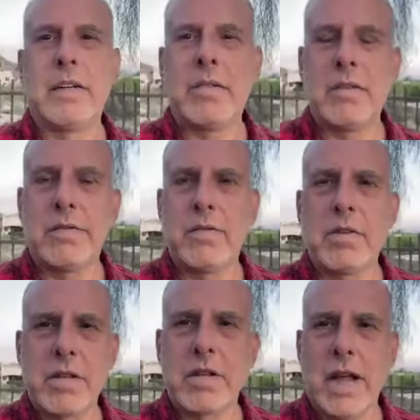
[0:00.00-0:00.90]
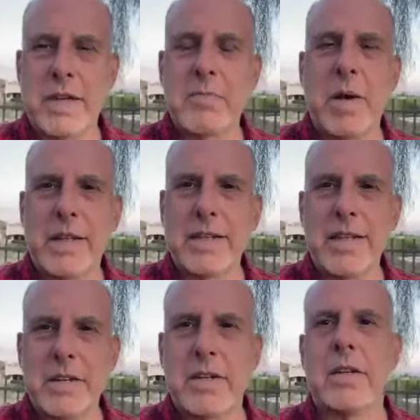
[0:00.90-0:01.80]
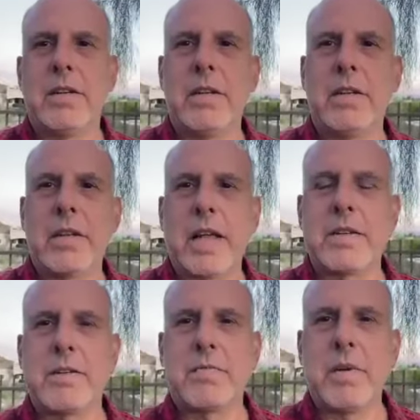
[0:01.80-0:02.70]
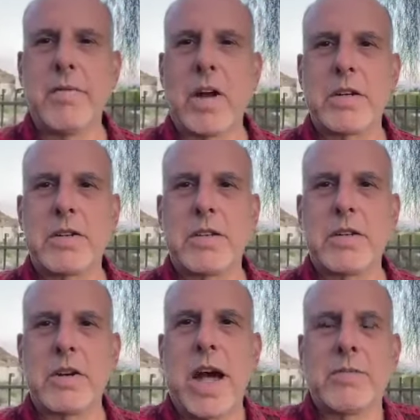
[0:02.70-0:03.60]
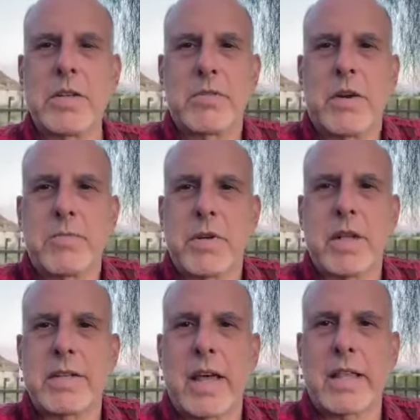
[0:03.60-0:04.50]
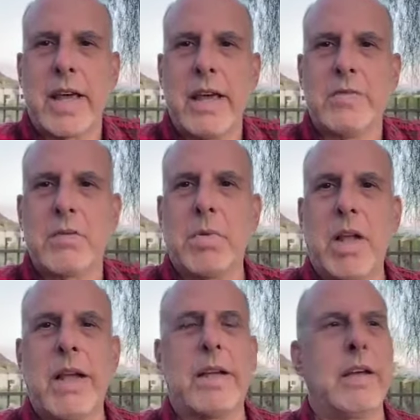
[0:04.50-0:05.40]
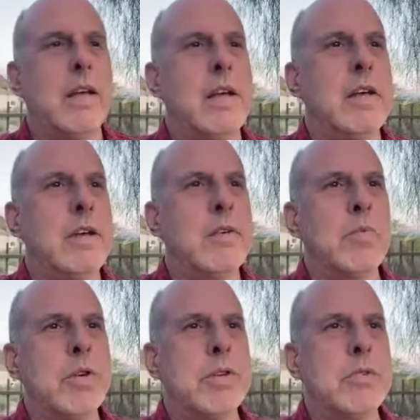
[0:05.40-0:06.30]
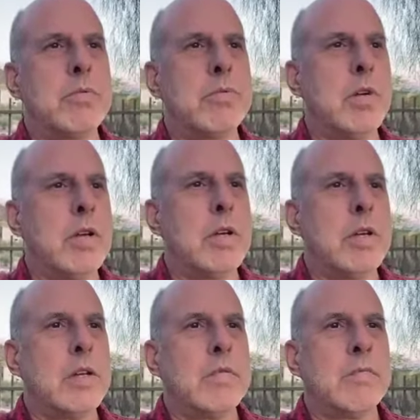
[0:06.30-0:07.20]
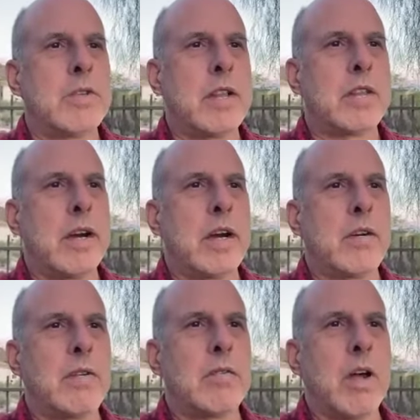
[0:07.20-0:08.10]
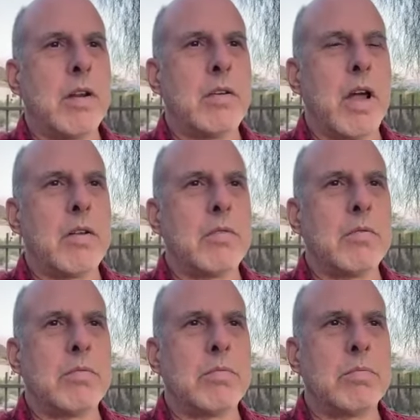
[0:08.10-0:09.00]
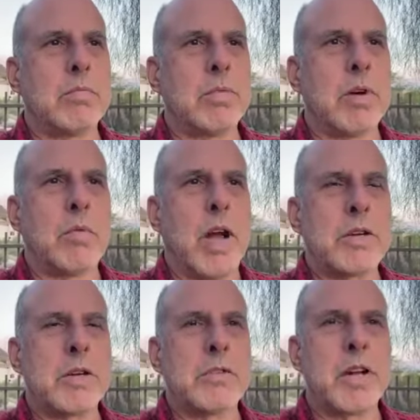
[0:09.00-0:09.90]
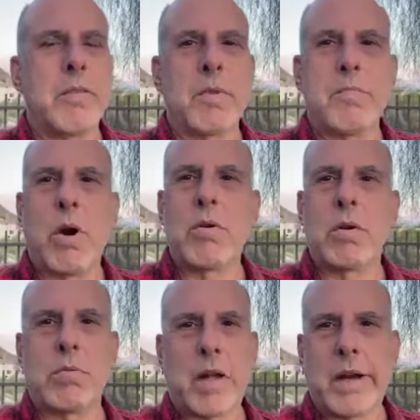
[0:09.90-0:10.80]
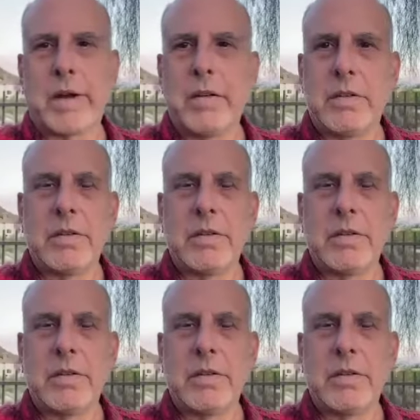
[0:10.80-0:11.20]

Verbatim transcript: Well, of course he's lying. He's a politician. That's pretty much the job description. That's how the game is played. Would you sit there or, and, and, you know, watch a champion poker player